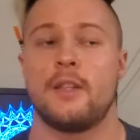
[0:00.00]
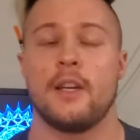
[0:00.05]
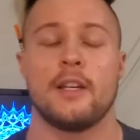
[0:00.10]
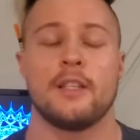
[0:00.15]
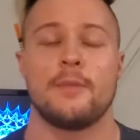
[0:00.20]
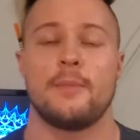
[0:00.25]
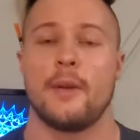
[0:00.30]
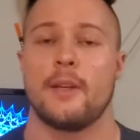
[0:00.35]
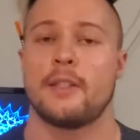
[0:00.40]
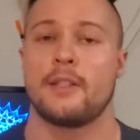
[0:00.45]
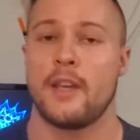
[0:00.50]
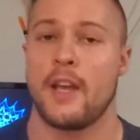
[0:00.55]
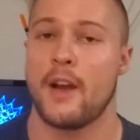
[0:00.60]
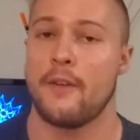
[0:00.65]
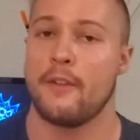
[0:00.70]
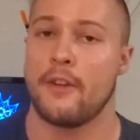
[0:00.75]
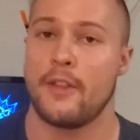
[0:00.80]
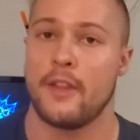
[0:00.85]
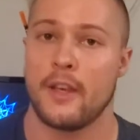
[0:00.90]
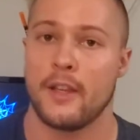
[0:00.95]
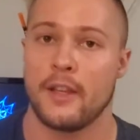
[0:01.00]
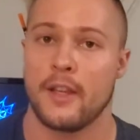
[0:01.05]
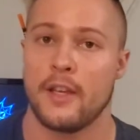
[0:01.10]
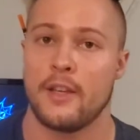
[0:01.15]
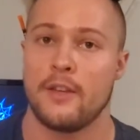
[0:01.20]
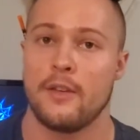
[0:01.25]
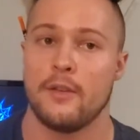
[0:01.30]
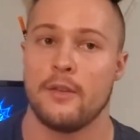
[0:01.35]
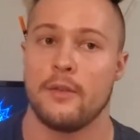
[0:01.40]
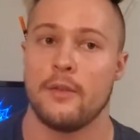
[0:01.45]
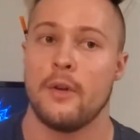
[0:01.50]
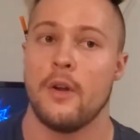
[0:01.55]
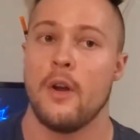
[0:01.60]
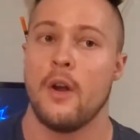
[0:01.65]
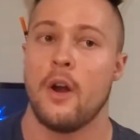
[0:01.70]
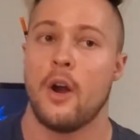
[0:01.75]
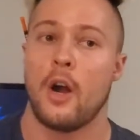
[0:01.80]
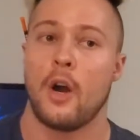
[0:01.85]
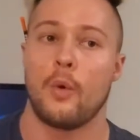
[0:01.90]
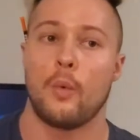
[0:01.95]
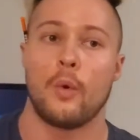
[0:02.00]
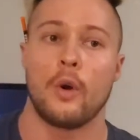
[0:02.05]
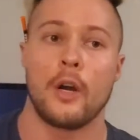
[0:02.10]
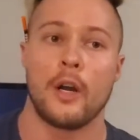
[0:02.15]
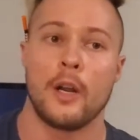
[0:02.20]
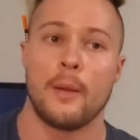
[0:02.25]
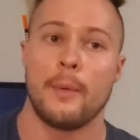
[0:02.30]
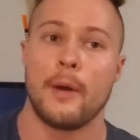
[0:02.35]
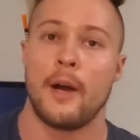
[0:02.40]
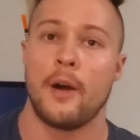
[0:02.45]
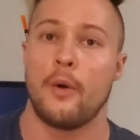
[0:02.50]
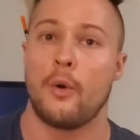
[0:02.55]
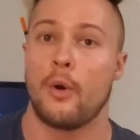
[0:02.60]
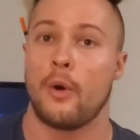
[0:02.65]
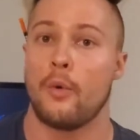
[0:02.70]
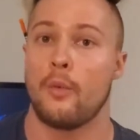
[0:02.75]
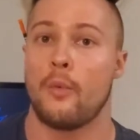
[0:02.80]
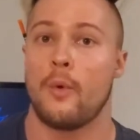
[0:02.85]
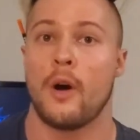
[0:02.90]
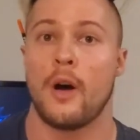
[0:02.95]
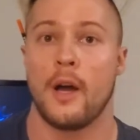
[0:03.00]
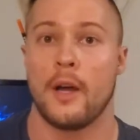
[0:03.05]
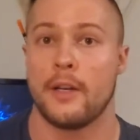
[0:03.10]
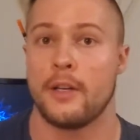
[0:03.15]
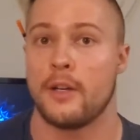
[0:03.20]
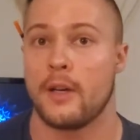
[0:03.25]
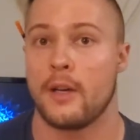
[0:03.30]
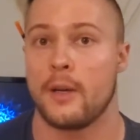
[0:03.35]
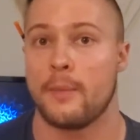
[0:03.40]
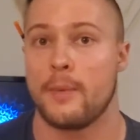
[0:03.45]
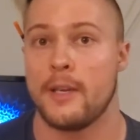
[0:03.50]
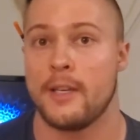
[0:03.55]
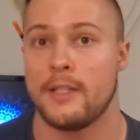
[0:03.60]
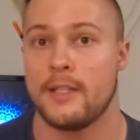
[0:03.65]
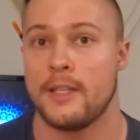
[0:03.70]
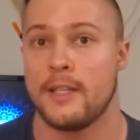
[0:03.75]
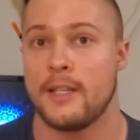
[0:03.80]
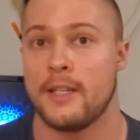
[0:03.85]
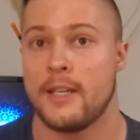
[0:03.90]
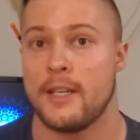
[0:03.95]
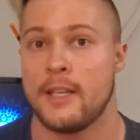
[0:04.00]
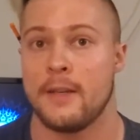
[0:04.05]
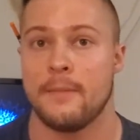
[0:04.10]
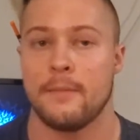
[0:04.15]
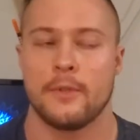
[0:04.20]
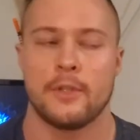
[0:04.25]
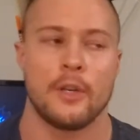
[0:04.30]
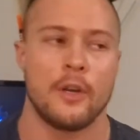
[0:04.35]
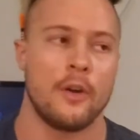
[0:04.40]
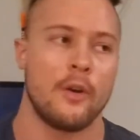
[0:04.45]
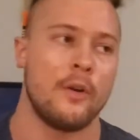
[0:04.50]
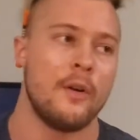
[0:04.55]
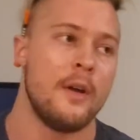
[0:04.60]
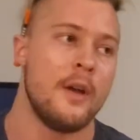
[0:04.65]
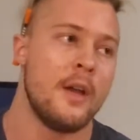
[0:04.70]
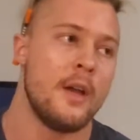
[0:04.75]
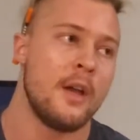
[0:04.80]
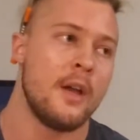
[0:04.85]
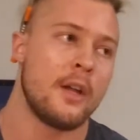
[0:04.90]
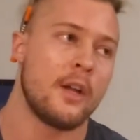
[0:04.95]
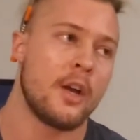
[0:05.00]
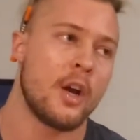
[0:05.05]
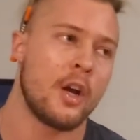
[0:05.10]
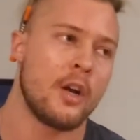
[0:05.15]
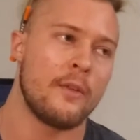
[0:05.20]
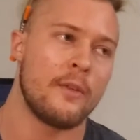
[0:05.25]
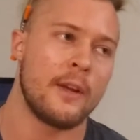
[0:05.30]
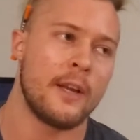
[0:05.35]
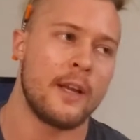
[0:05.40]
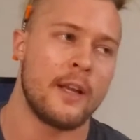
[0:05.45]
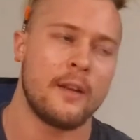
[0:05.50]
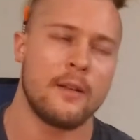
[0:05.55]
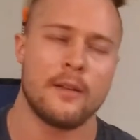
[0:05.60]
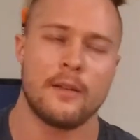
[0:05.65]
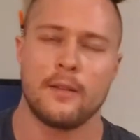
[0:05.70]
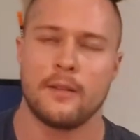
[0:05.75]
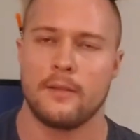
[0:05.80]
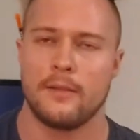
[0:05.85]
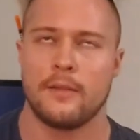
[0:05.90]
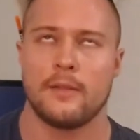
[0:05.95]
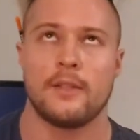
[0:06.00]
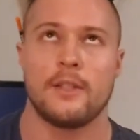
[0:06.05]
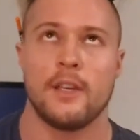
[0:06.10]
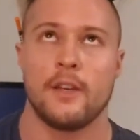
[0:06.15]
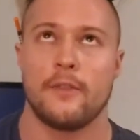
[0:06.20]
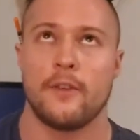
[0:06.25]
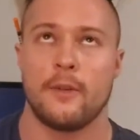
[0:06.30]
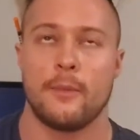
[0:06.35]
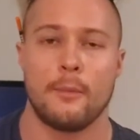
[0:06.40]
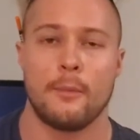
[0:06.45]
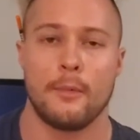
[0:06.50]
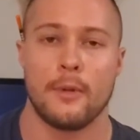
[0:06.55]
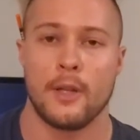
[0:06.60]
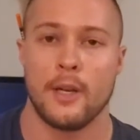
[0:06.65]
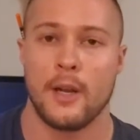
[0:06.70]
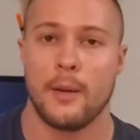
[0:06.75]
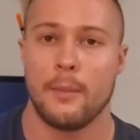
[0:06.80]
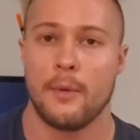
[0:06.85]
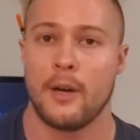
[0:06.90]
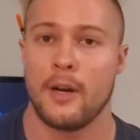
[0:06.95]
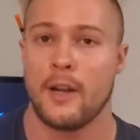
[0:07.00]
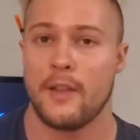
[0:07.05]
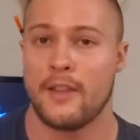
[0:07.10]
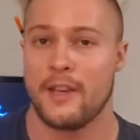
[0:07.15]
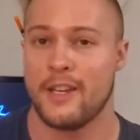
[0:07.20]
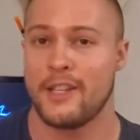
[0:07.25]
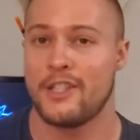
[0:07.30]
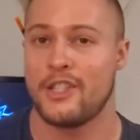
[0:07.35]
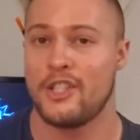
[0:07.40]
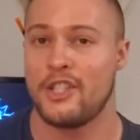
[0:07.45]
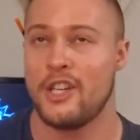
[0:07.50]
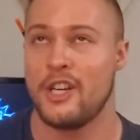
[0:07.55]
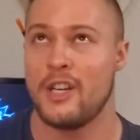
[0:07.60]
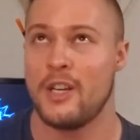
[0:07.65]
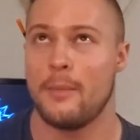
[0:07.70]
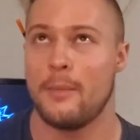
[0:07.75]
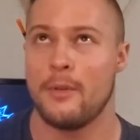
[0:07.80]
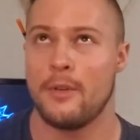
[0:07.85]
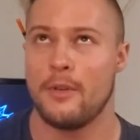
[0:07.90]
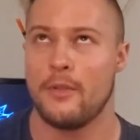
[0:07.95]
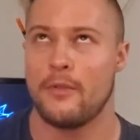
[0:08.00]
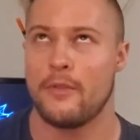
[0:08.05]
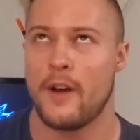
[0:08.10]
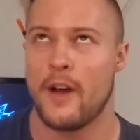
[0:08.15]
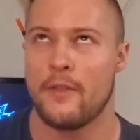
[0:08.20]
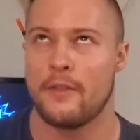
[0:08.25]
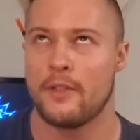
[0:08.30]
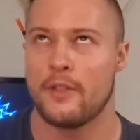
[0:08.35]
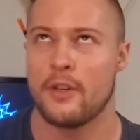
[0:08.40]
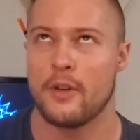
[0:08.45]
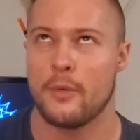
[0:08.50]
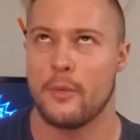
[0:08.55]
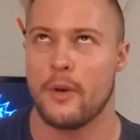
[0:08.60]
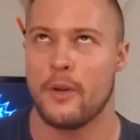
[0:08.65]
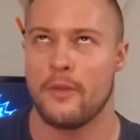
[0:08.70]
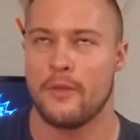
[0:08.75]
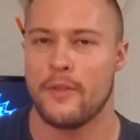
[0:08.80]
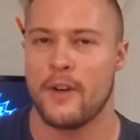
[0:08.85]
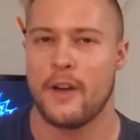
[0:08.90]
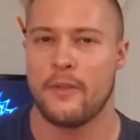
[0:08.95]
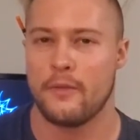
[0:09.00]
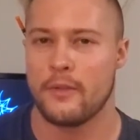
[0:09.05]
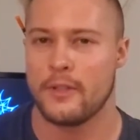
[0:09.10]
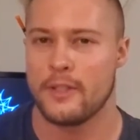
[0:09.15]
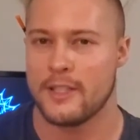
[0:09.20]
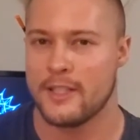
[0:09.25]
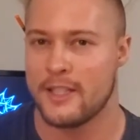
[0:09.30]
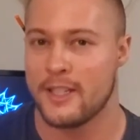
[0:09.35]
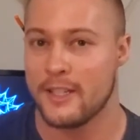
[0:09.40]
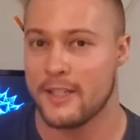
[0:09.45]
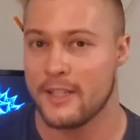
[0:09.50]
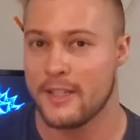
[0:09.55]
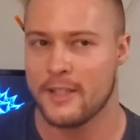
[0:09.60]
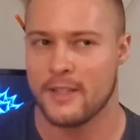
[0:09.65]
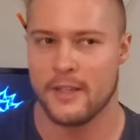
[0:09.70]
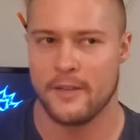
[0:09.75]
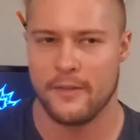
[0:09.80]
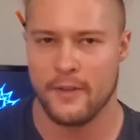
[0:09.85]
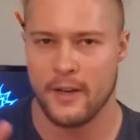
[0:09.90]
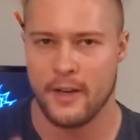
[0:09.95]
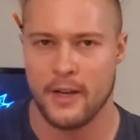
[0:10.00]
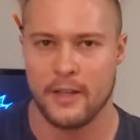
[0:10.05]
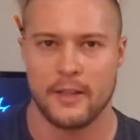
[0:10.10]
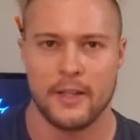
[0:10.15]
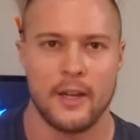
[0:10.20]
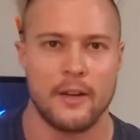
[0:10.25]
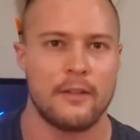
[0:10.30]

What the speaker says: basically everything that you are worried about or want during PCT. So cardarine, see if I remember the number, I think it's GW501516, if I got that